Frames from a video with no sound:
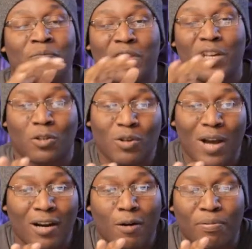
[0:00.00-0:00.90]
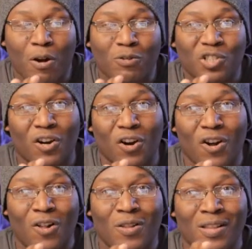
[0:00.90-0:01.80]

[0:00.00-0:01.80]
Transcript: that'll try to approach a girl